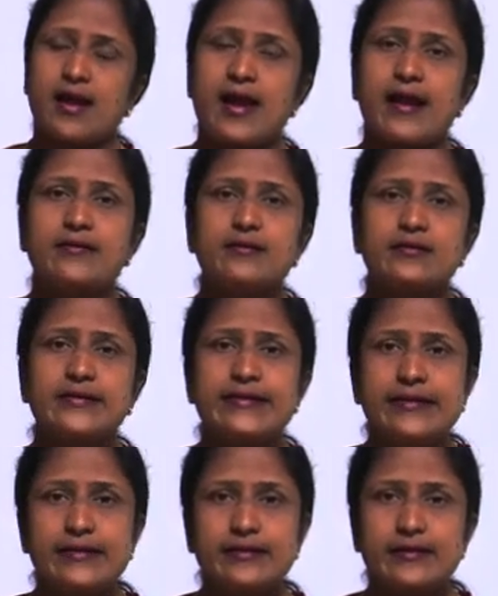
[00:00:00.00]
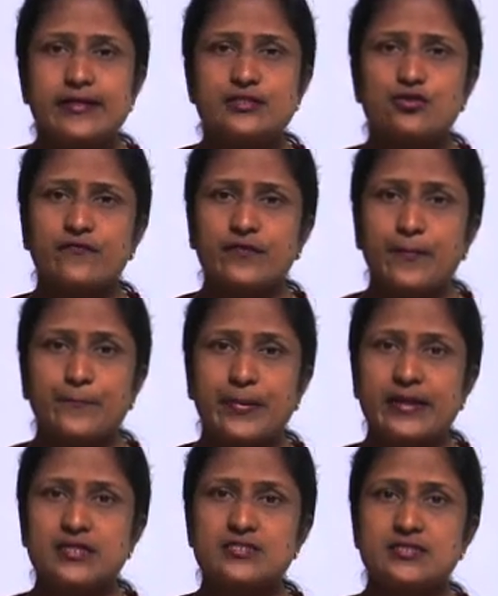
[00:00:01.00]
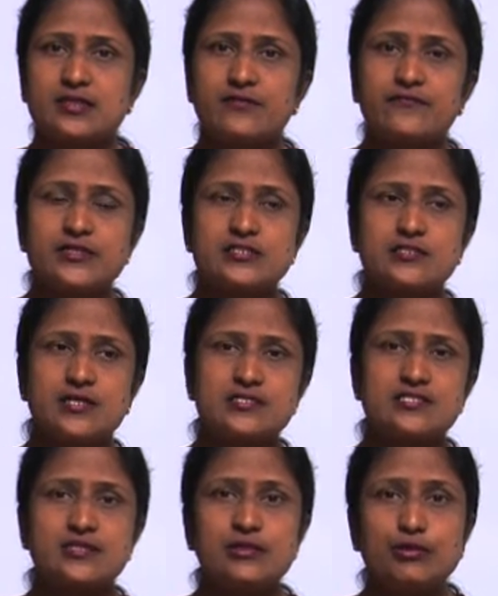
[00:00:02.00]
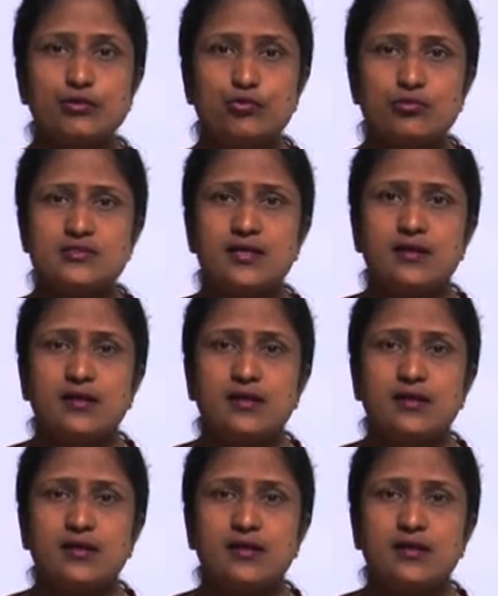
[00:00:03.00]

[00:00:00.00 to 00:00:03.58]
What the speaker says: and in degrees of comparison we just use